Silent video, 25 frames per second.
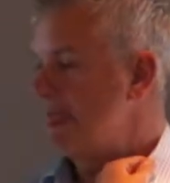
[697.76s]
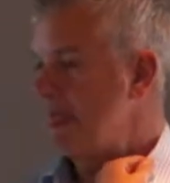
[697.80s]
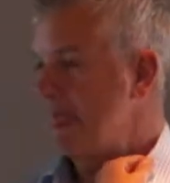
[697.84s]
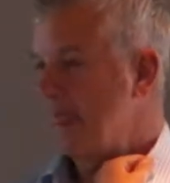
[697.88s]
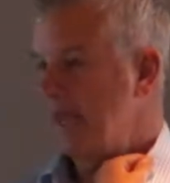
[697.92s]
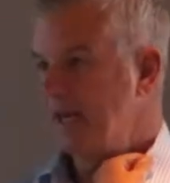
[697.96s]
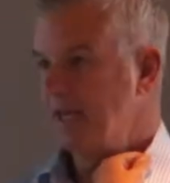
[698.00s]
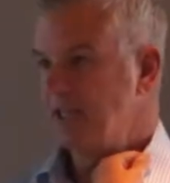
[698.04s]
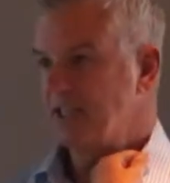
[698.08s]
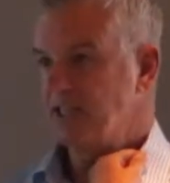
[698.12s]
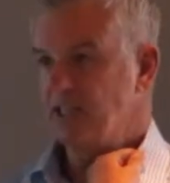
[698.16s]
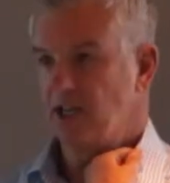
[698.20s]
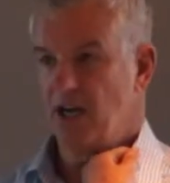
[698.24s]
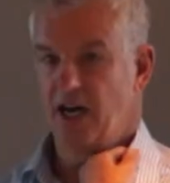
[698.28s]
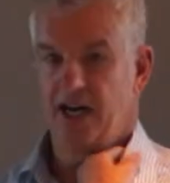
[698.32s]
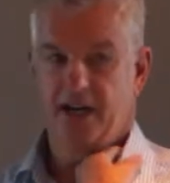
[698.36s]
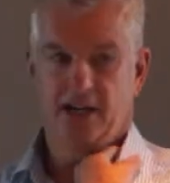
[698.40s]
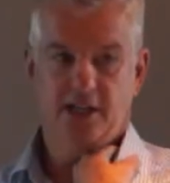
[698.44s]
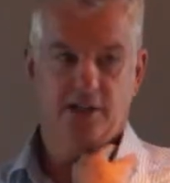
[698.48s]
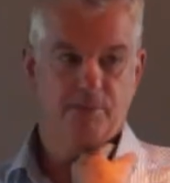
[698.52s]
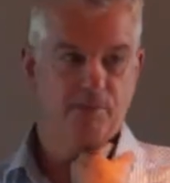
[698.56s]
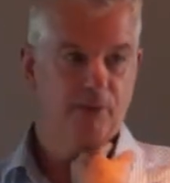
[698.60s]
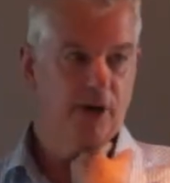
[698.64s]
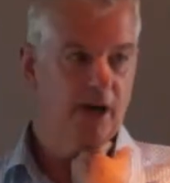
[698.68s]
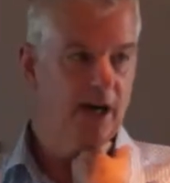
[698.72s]
he decided
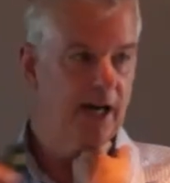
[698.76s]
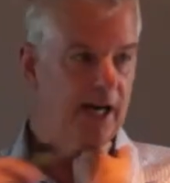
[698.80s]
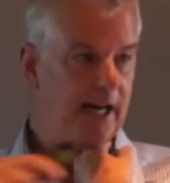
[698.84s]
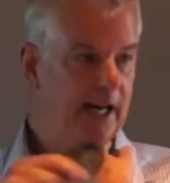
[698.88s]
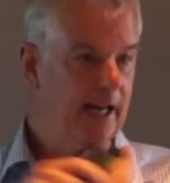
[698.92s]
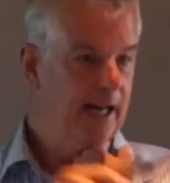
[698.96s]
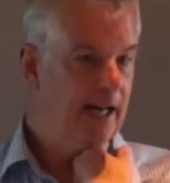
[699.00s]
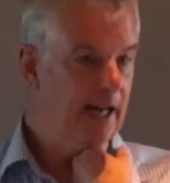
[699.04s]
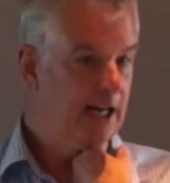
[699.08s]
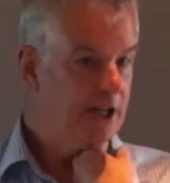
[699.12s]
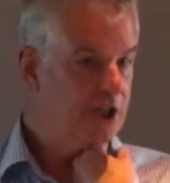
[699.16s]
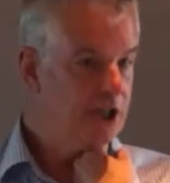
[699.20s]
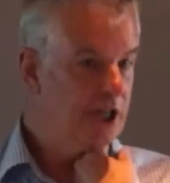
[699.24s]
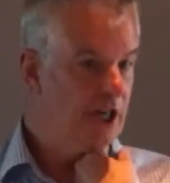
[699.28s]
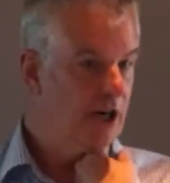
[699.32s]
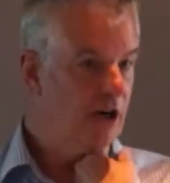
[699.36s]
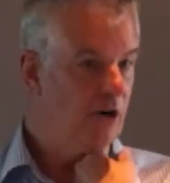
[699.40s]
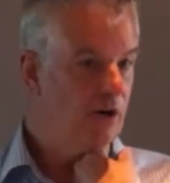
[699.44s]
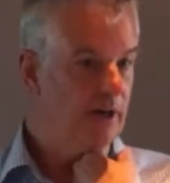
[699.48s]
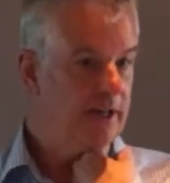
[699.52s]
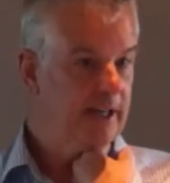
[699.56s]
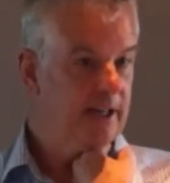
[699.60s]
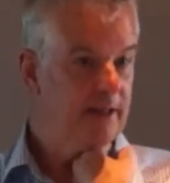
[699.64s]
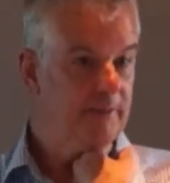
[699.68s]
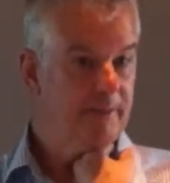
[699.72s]
to buy a
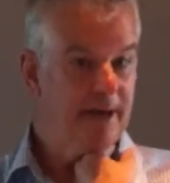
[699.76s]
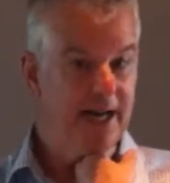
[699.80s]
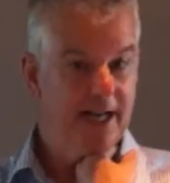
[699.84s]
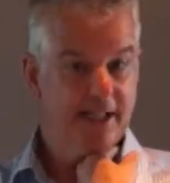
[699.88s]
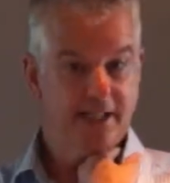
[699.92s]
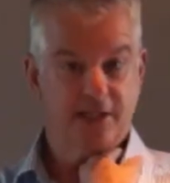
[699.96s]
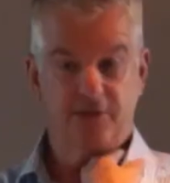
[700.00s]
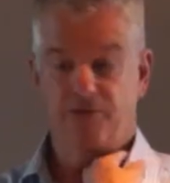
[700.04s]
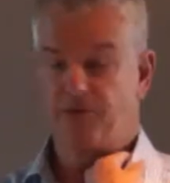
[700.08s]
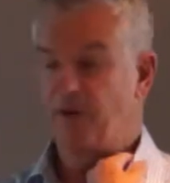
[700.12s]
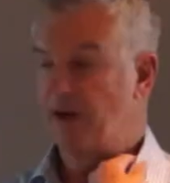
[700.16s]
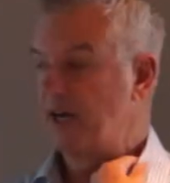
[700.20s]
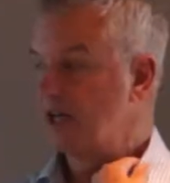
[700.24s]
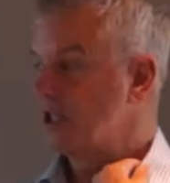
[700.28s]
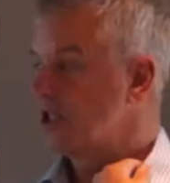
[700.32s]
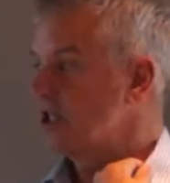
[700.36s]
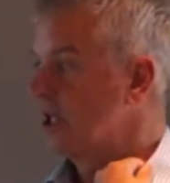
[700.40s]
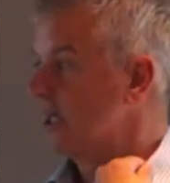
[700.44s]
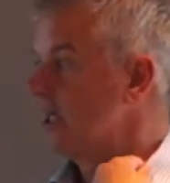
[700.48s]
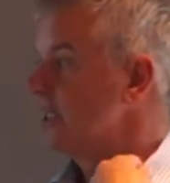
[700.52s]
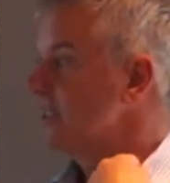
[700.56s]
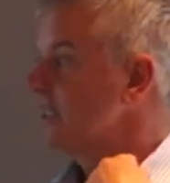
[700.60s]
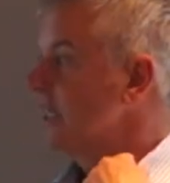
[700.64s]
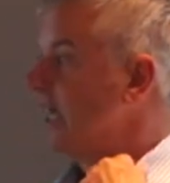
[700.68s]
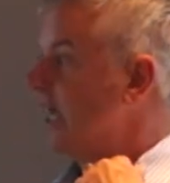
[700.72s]
shareholder in the master
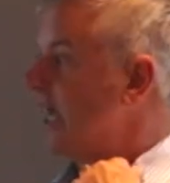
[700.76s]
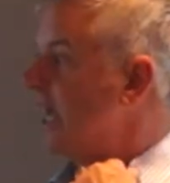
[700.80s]
franchise,